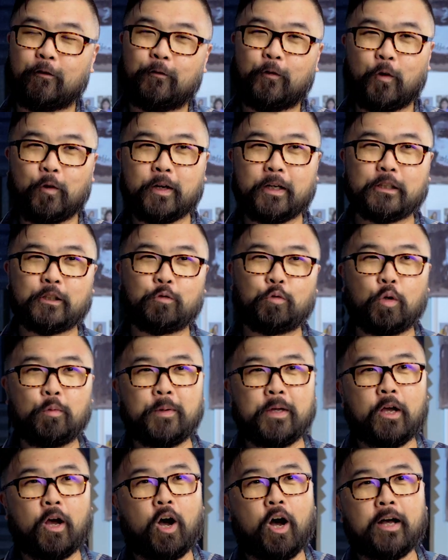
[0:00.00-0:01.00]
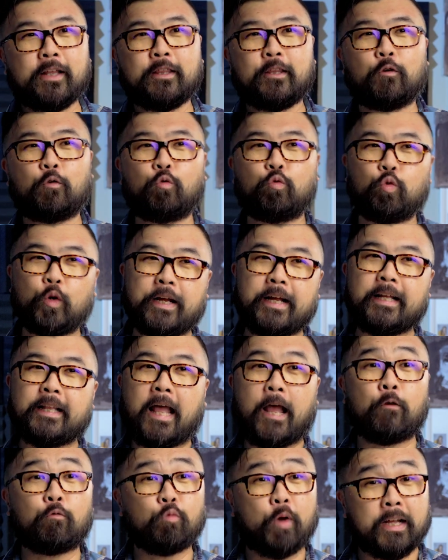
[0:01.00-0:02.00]
Our focus will be on the
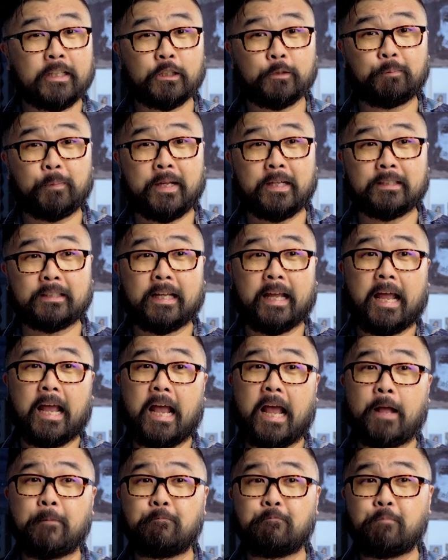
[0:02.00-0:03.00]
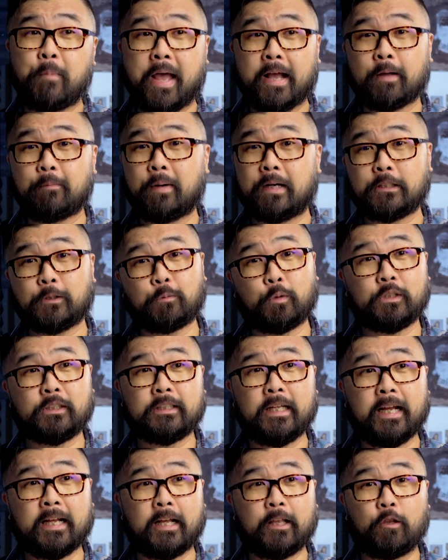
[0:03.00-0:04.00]
read and write speeds in megabytes per
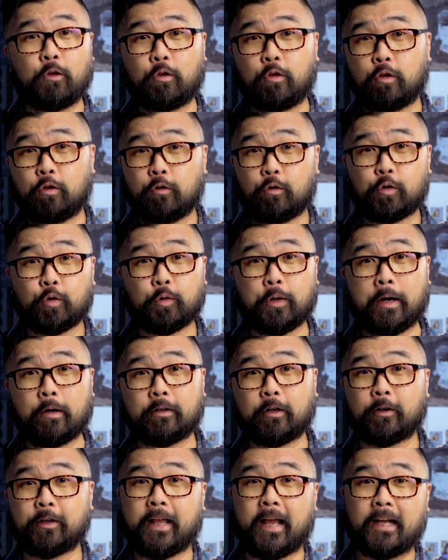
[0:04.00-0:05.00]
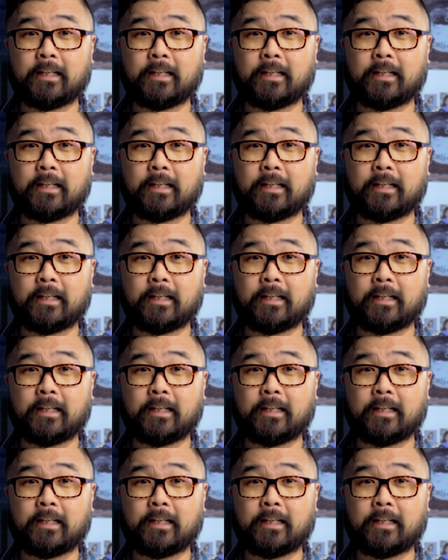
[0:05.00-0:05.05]
second throughout our